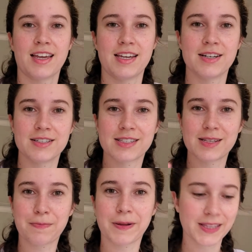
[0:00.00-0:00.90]
here's
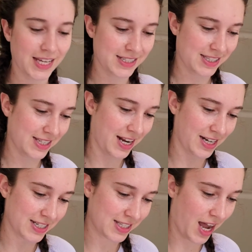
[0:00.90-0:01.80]
the plates that I
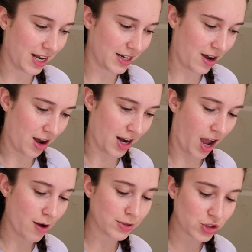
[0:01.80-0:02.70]
decided on.
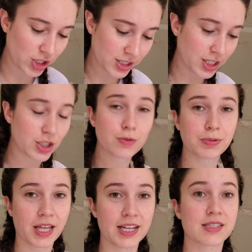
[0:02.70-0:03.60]
I was just gonna do
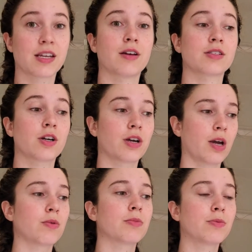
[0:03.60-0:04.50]
plates, and I was like, okay,
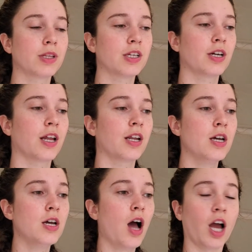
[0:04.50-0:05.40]
it would be really good.
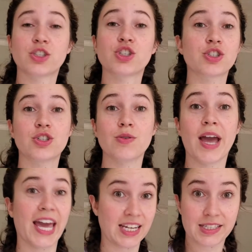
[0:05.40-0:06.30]
I should just do
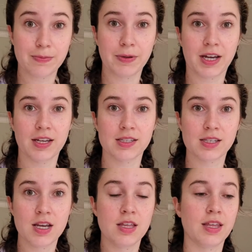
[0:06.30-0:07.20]
eight,
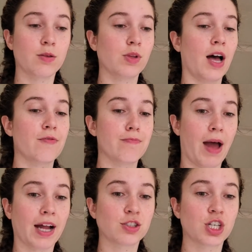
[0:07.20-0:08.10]
because then we'll have
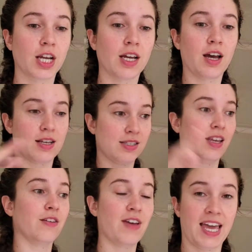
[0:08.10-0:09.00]
matching, a
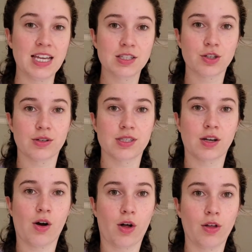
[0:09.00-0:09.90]
set of eight. So it's
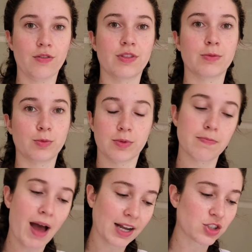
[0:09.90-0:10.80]
like all of them will be
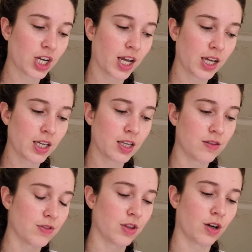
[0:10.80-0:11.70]
matching,
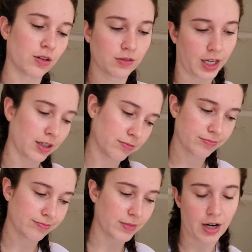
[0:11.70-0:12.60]
even though like,
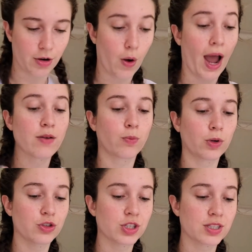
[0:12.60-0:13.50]
I don't know. And
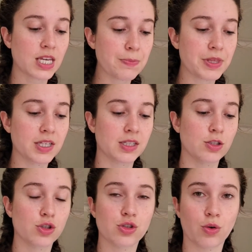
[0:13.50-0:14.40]
we'll just keep these
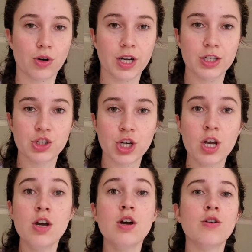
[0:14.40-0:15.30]
in storage
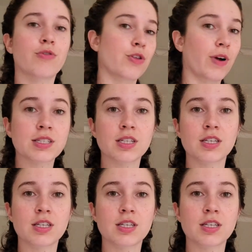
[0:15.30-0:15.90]
for the rest of the